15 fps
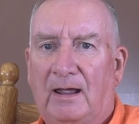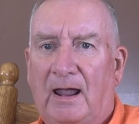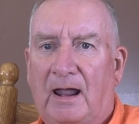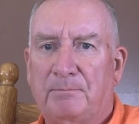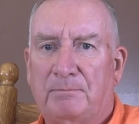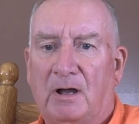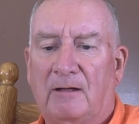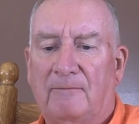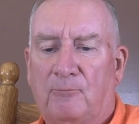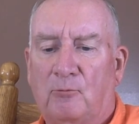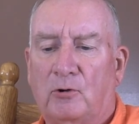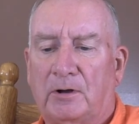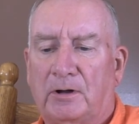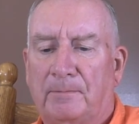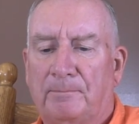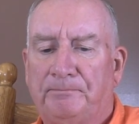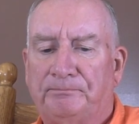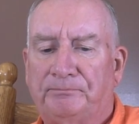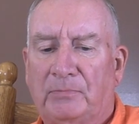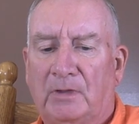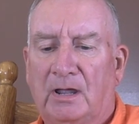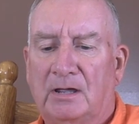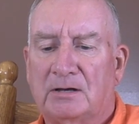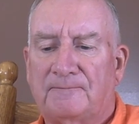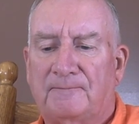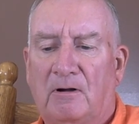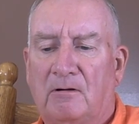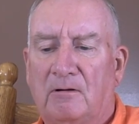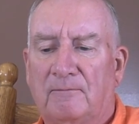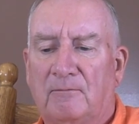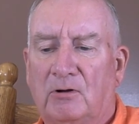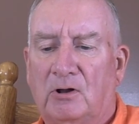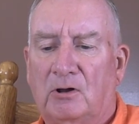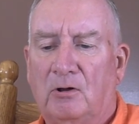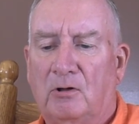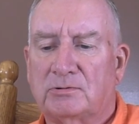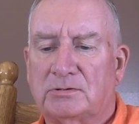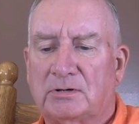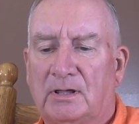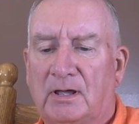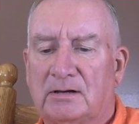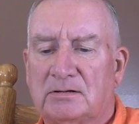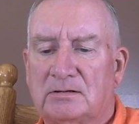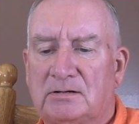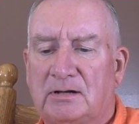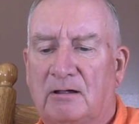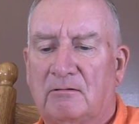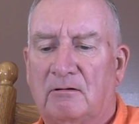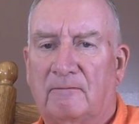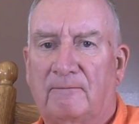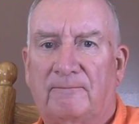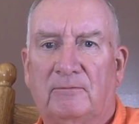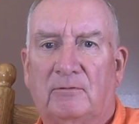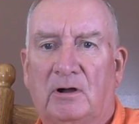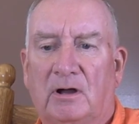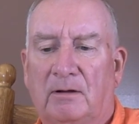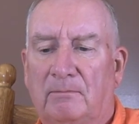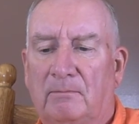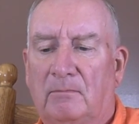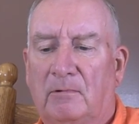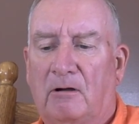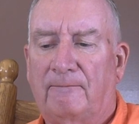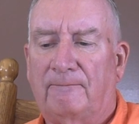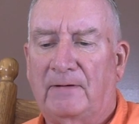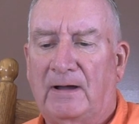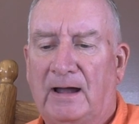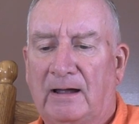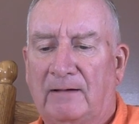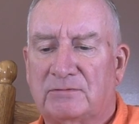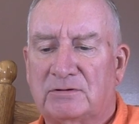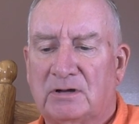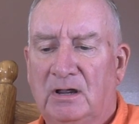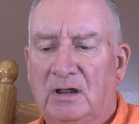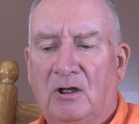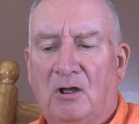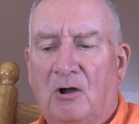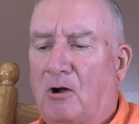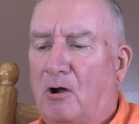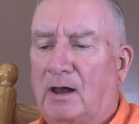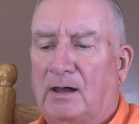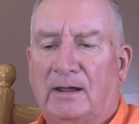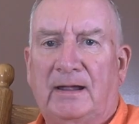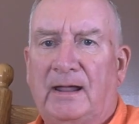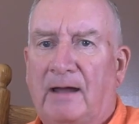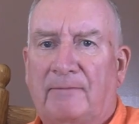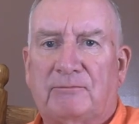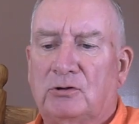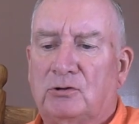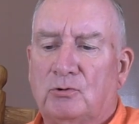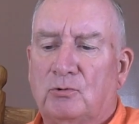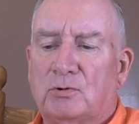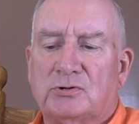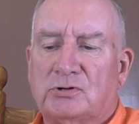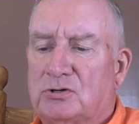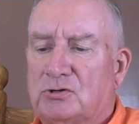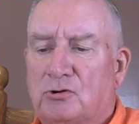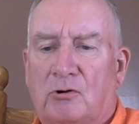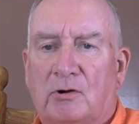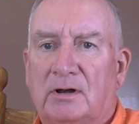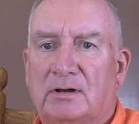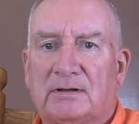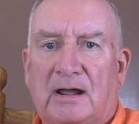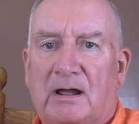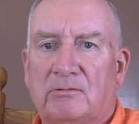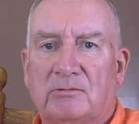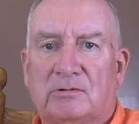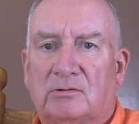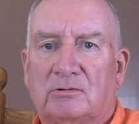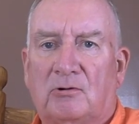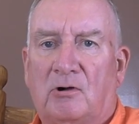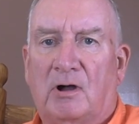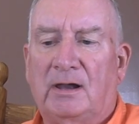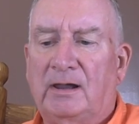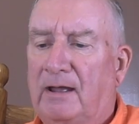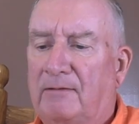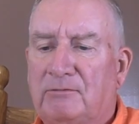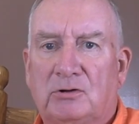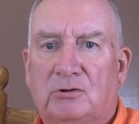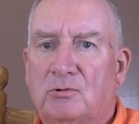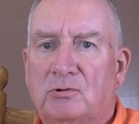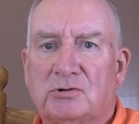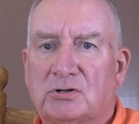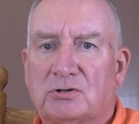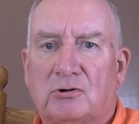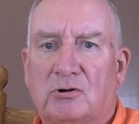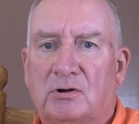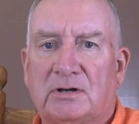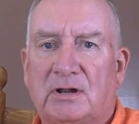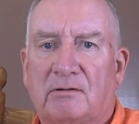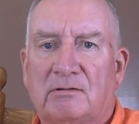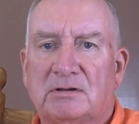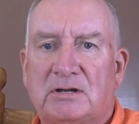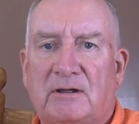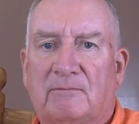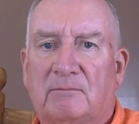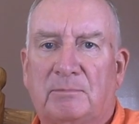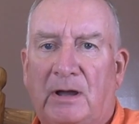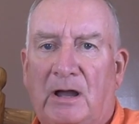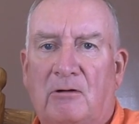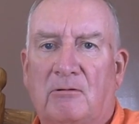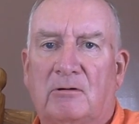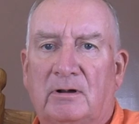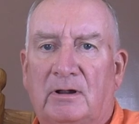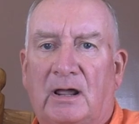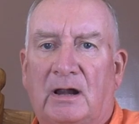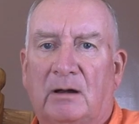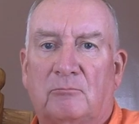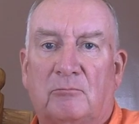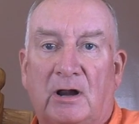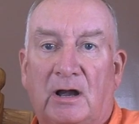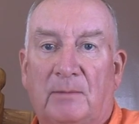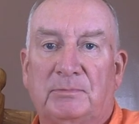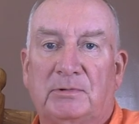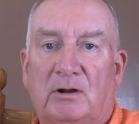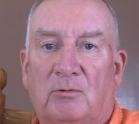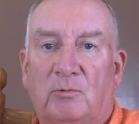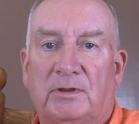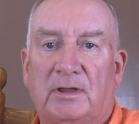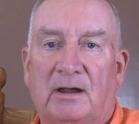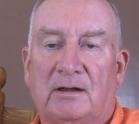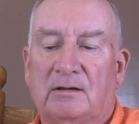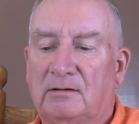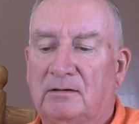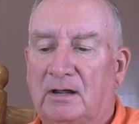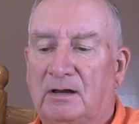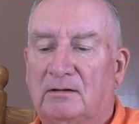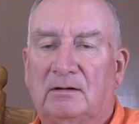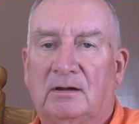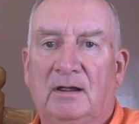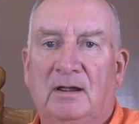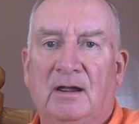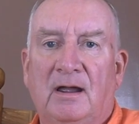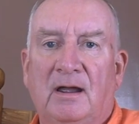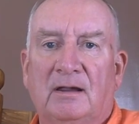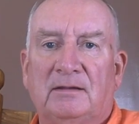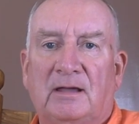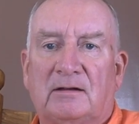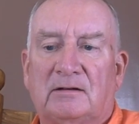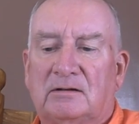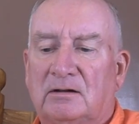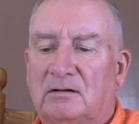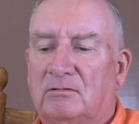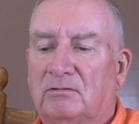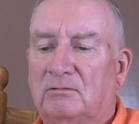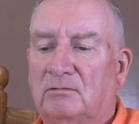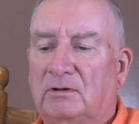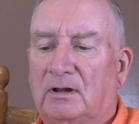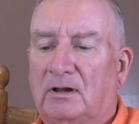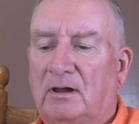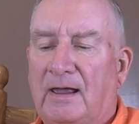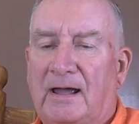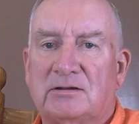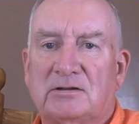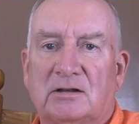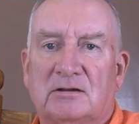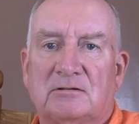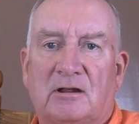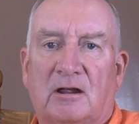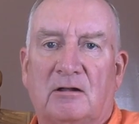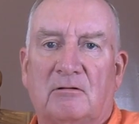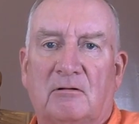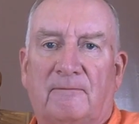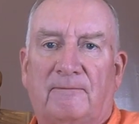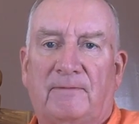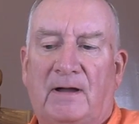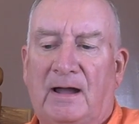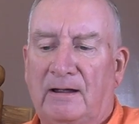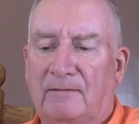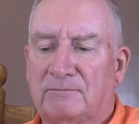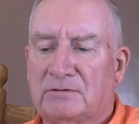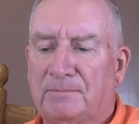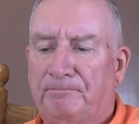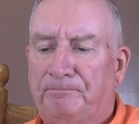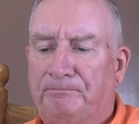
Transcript: 8 by 40. It's very, very close to that standard of, uh, of 5s. All I have to do is just turn it down to, all I have to do is just turn it down to seven power and I'm right up there with that, that, that, uh, that classic standard of fives.